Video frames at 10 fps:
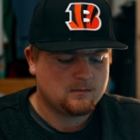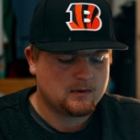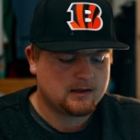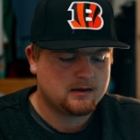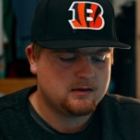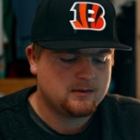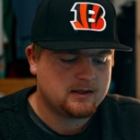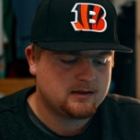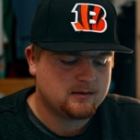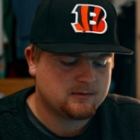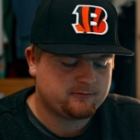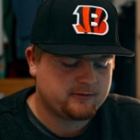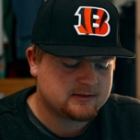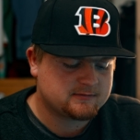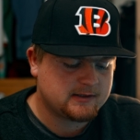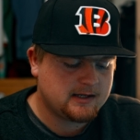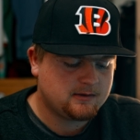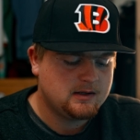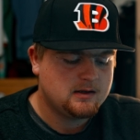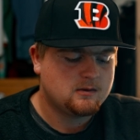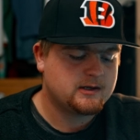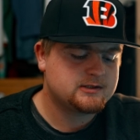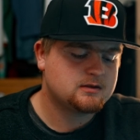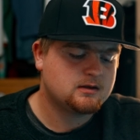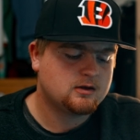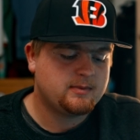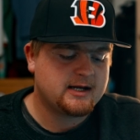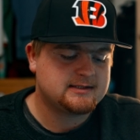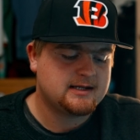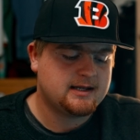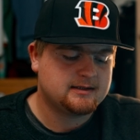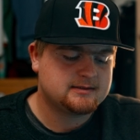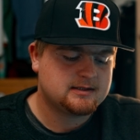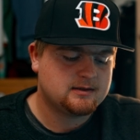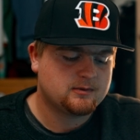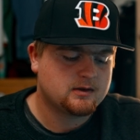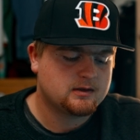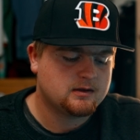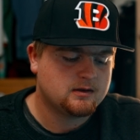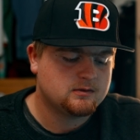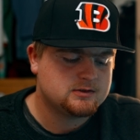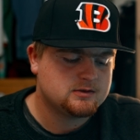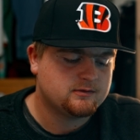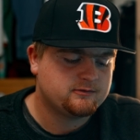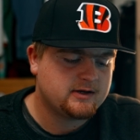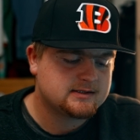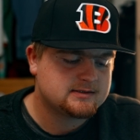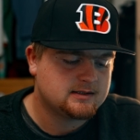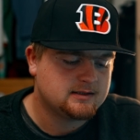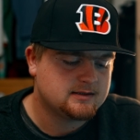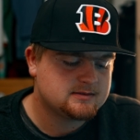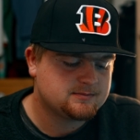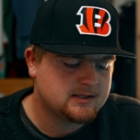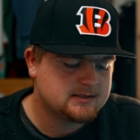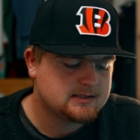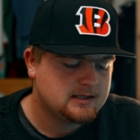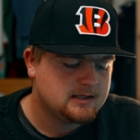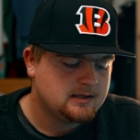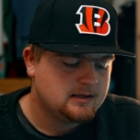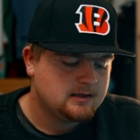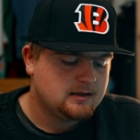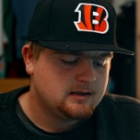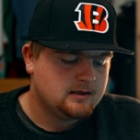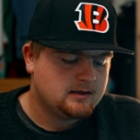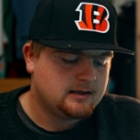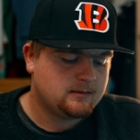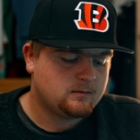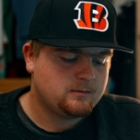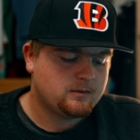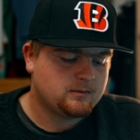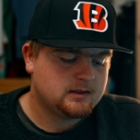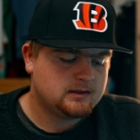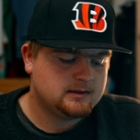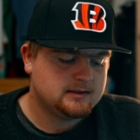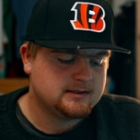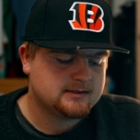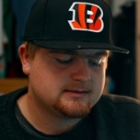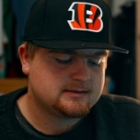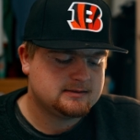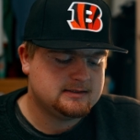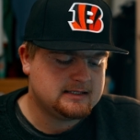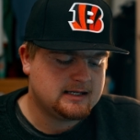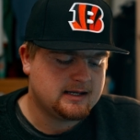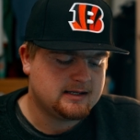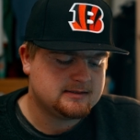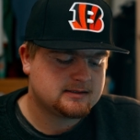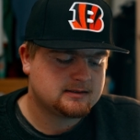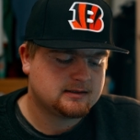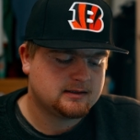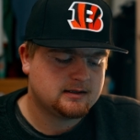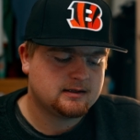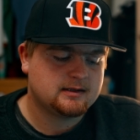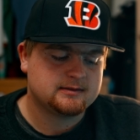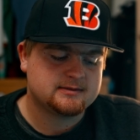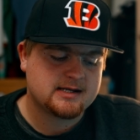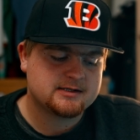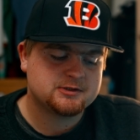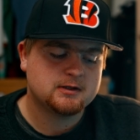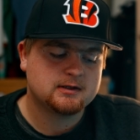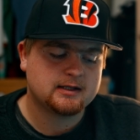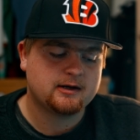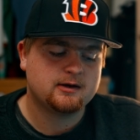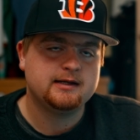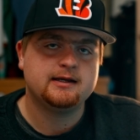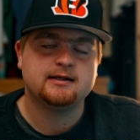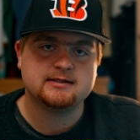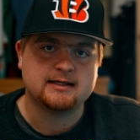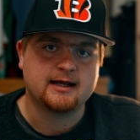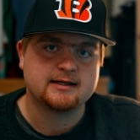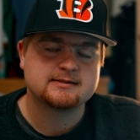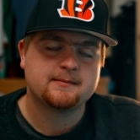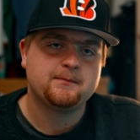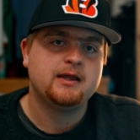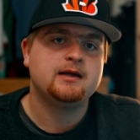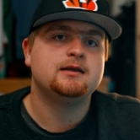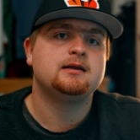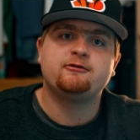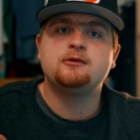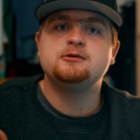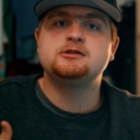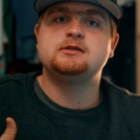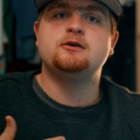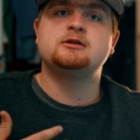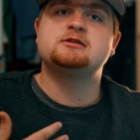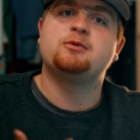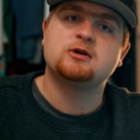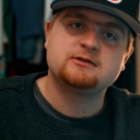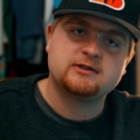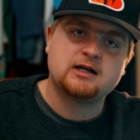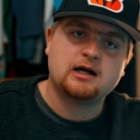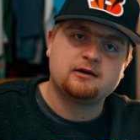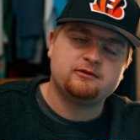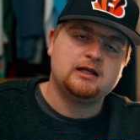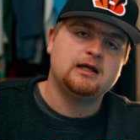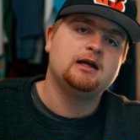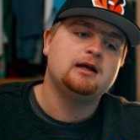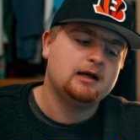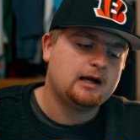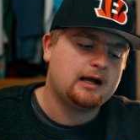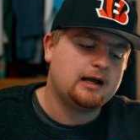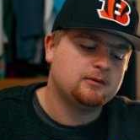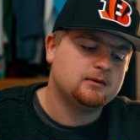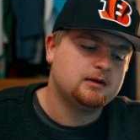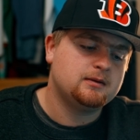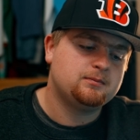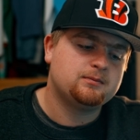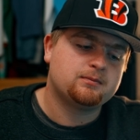We're not going to do anything with effects for now. We're actually going to go back to edit and we're going to go to effects in this place. Now what we want is dehaze, Cl texture, clarity, and dehaze. If I was doing sports photography, I would